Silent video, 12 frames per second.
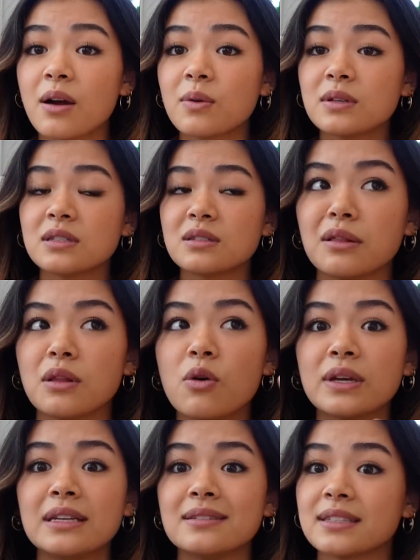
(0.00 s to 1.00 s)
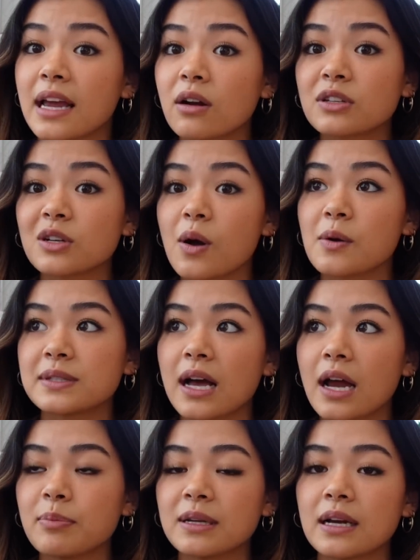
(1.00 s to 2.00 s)
I was low-key scared to go
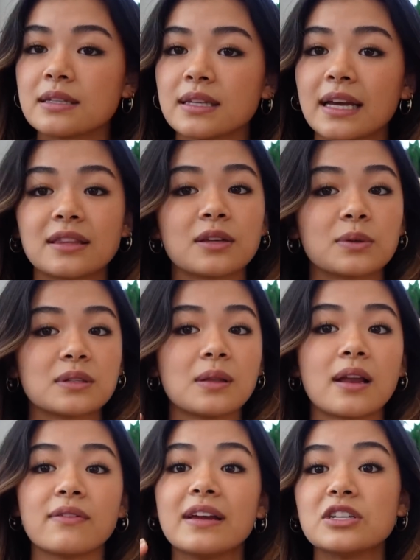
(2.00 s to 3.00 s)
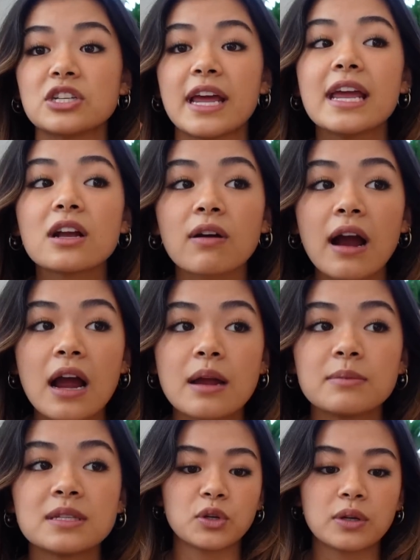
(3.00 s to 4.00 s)
outside because like there was a lot of Asian hate
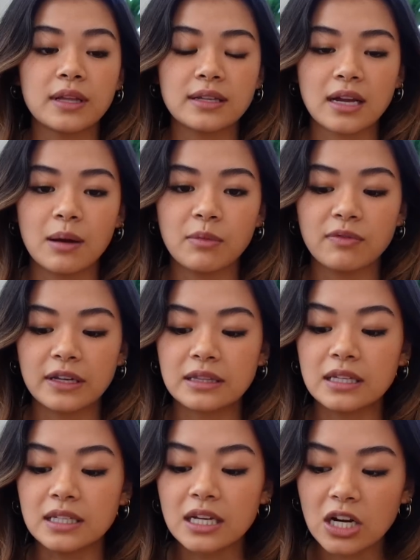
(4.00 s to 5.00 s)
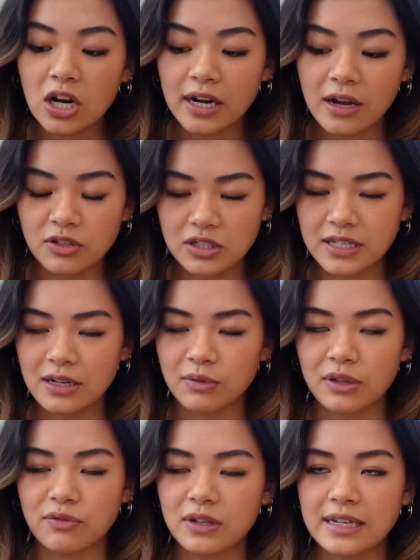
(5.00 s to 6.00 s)
crimes during that time of like the year and I was just like
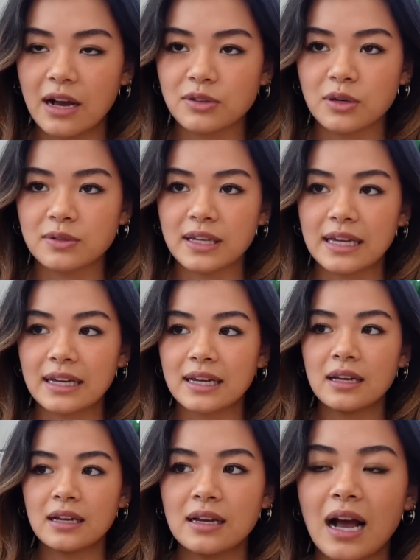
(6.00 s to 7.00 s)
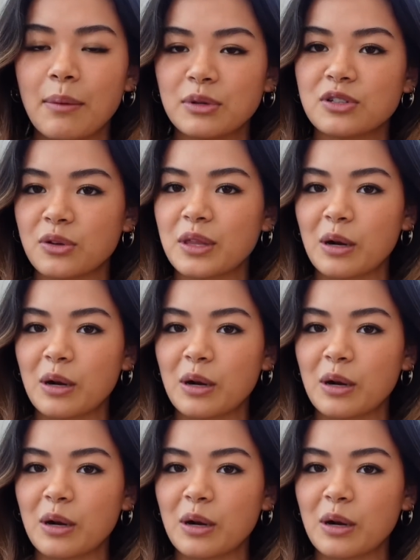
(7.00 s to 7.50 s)
really freaked out. So I was like, I'm gonna start